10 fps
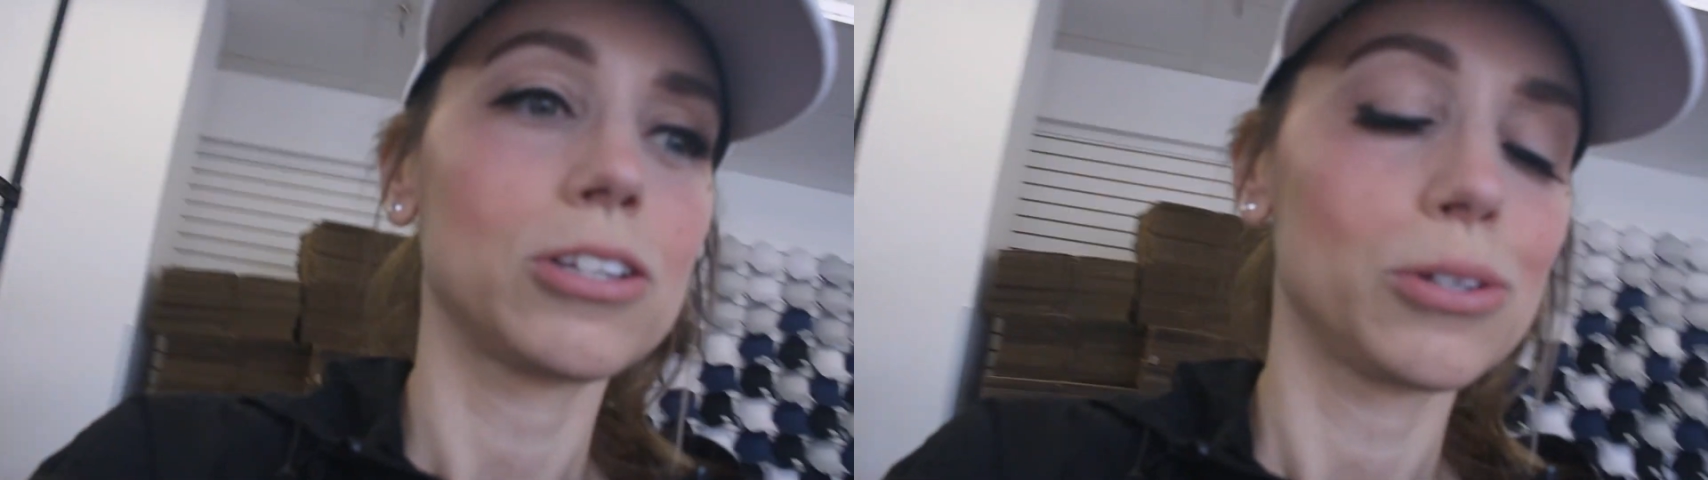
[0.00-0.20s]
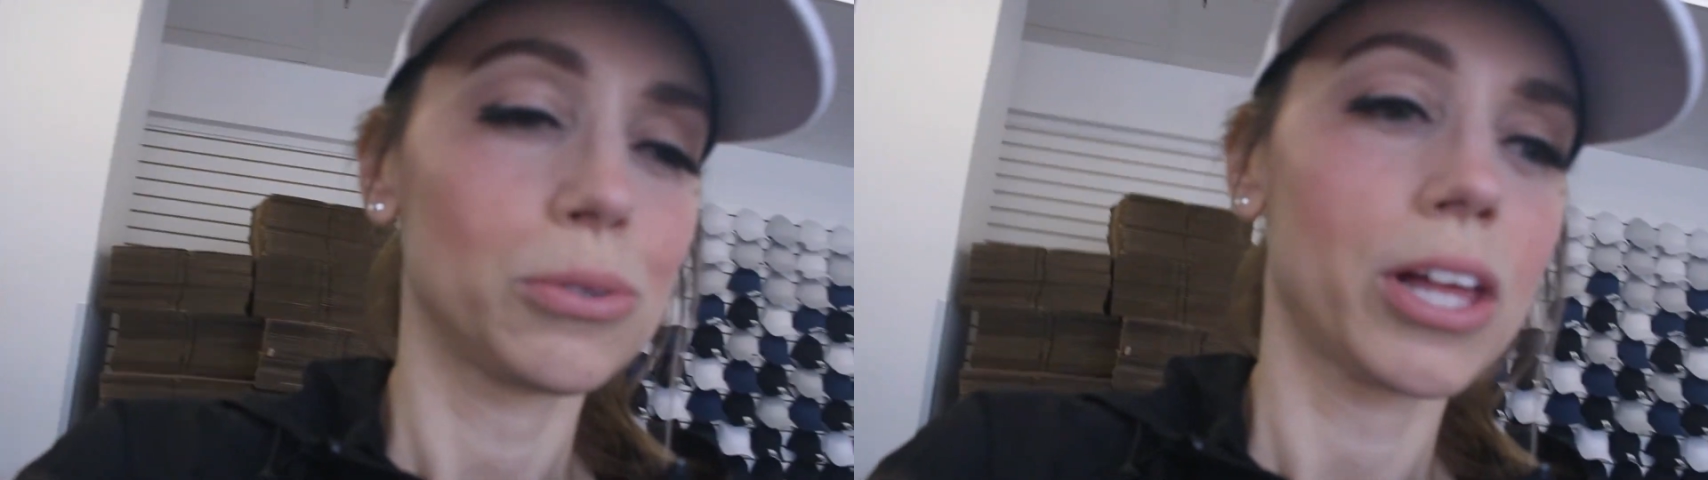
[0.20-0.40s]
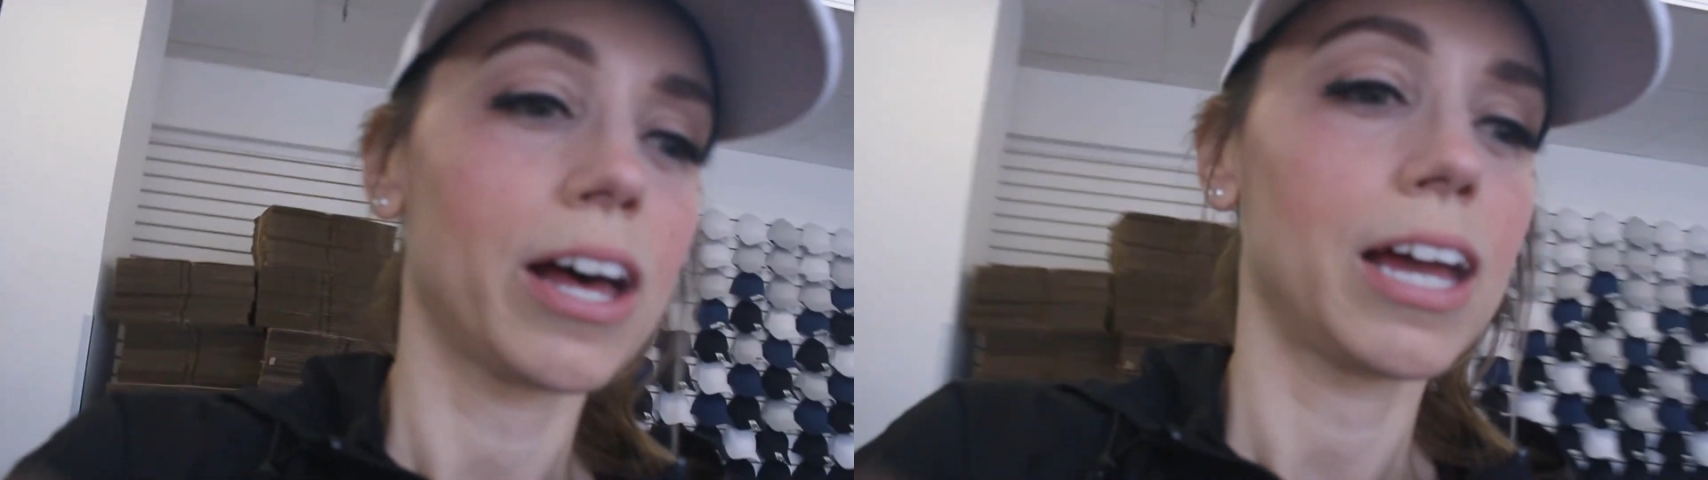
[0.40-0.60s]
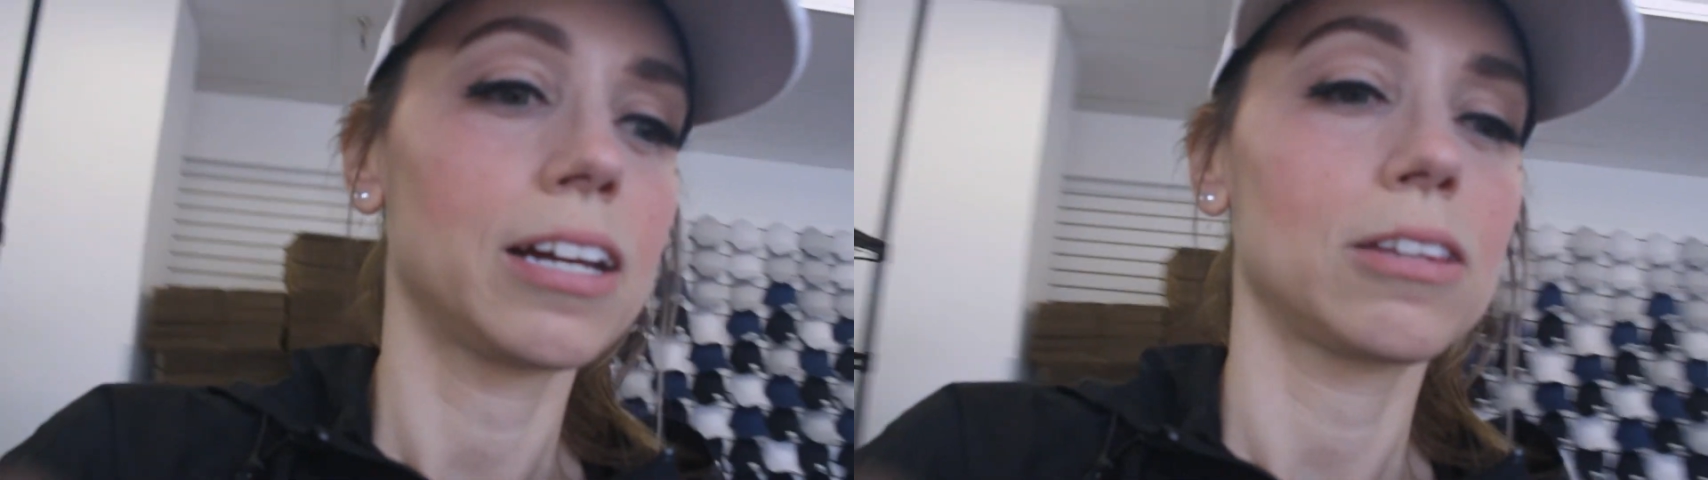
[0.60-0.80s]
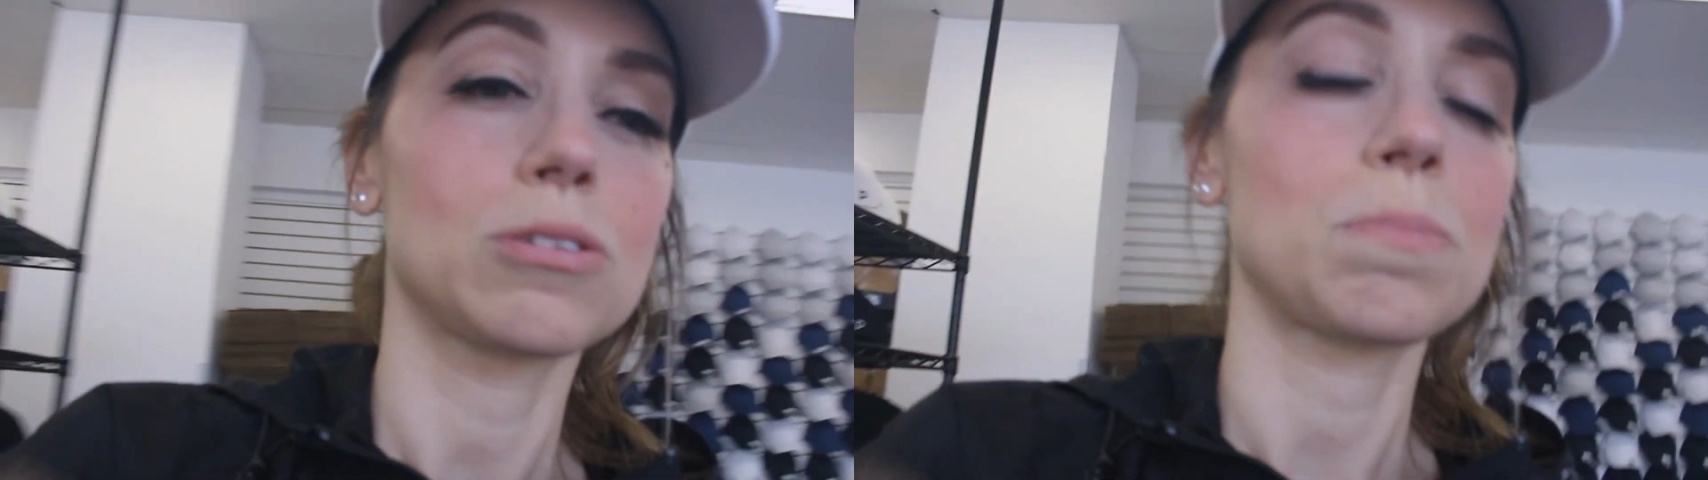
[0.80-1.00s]

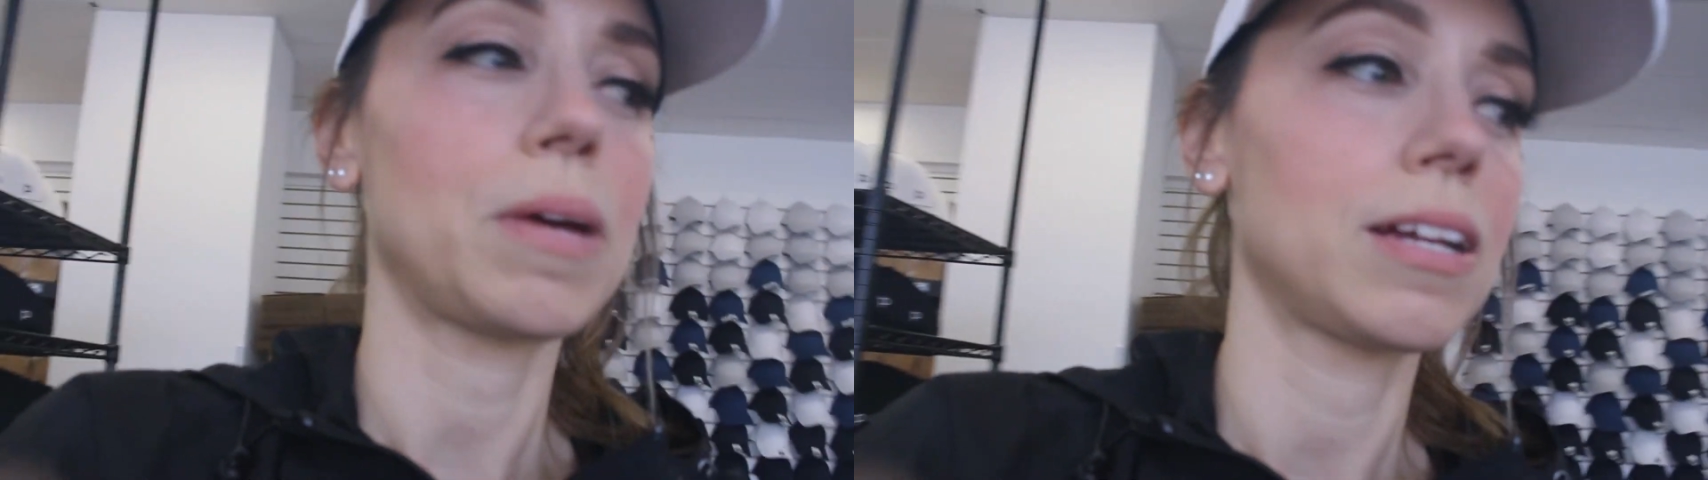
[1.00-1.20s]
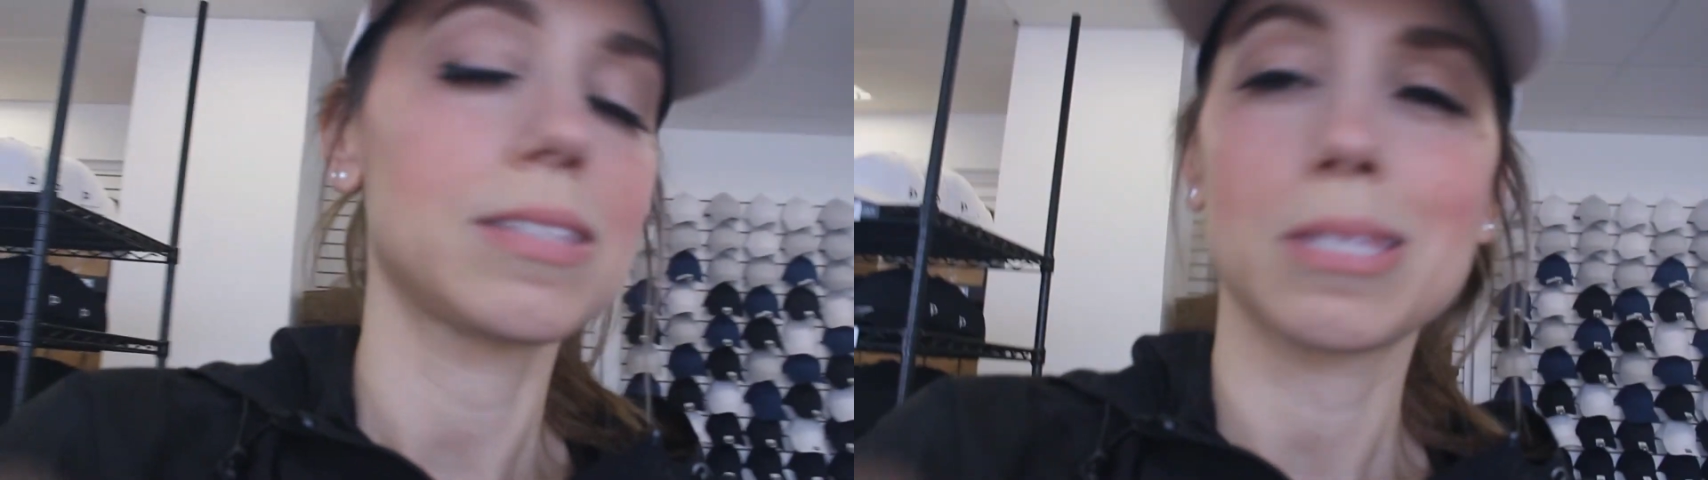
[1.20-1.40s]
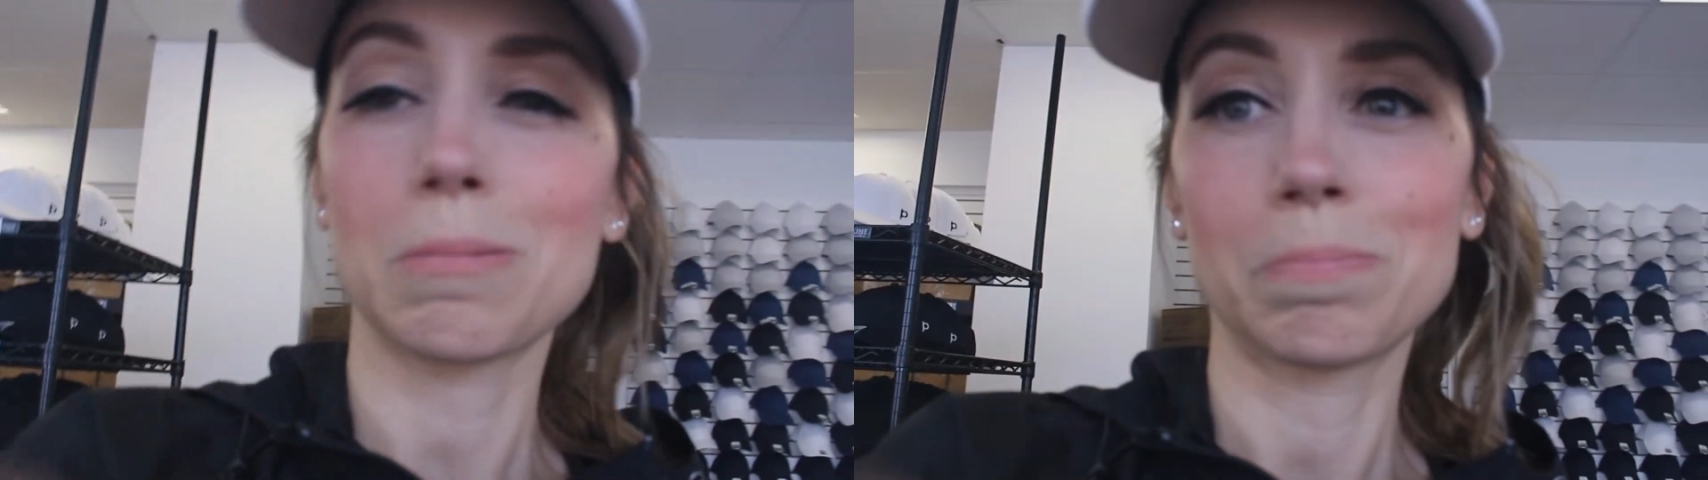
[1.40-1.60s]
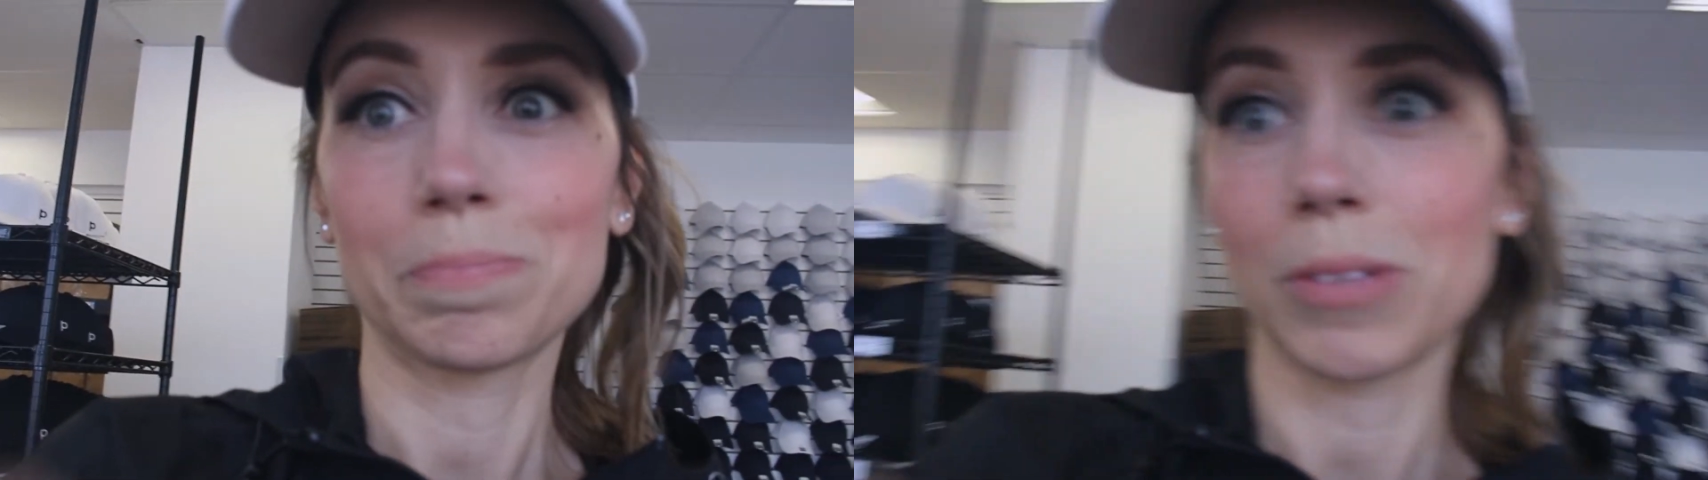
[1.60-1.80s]
Uline, those bins.